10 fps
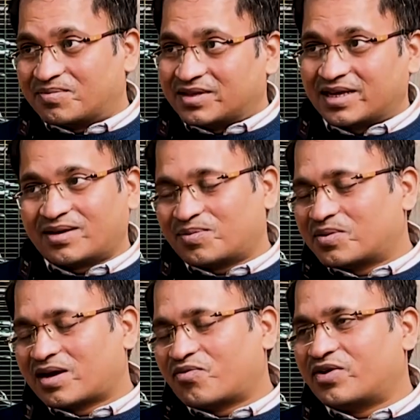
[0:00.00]
They
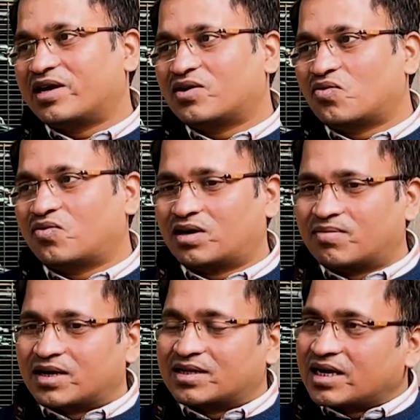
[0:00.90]
are willing to work,
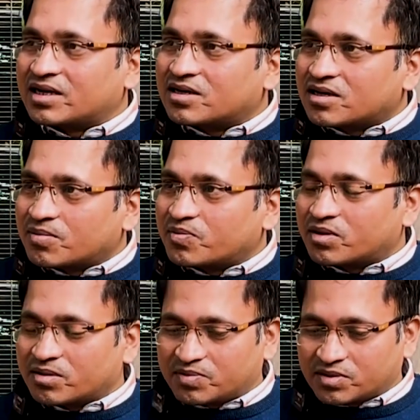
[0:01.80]
but
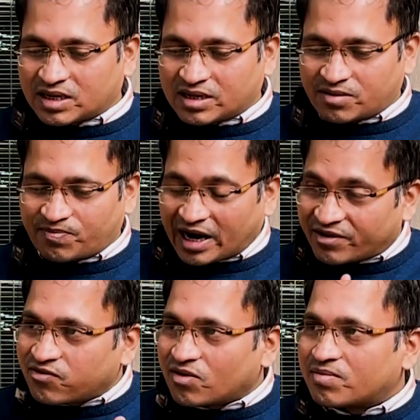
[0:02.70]
that
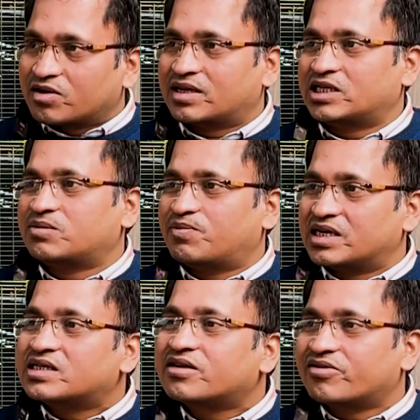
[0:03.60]
platform or that
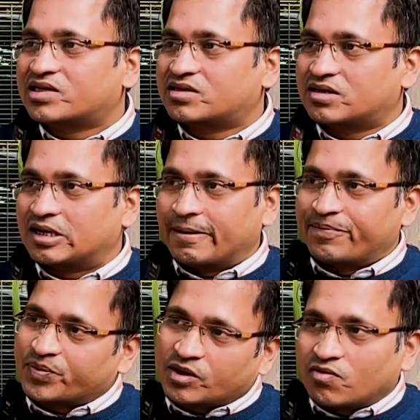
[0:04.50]
space creation
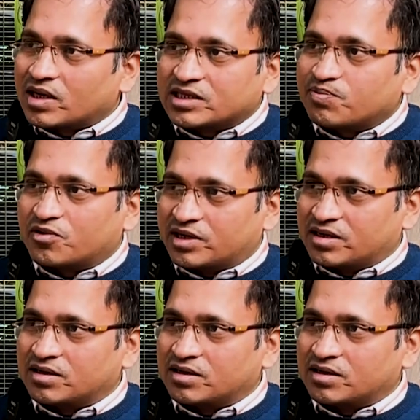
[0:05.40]
was important.